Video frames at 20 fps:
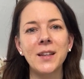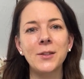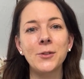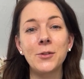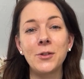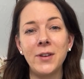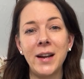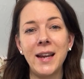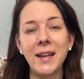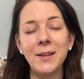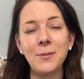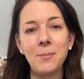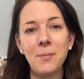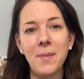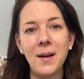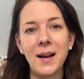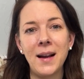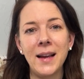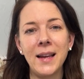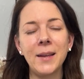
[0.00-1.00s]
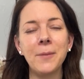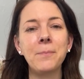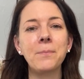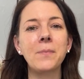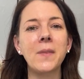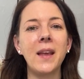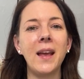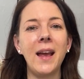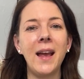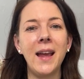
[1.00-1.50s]
trained my
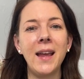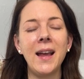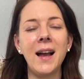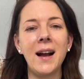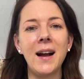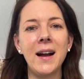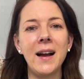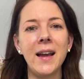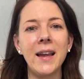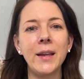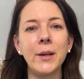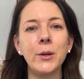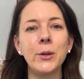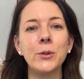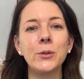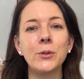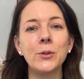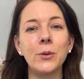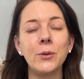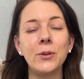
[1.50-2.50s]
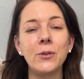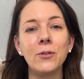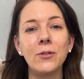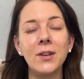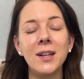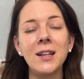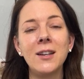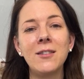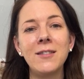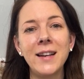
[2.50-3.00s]
AI so it
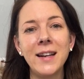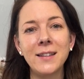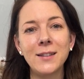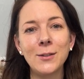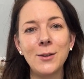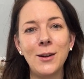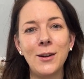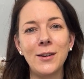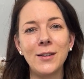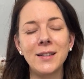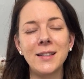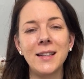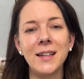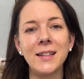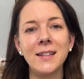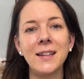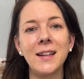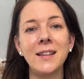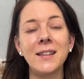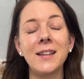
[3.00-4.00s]
really creates content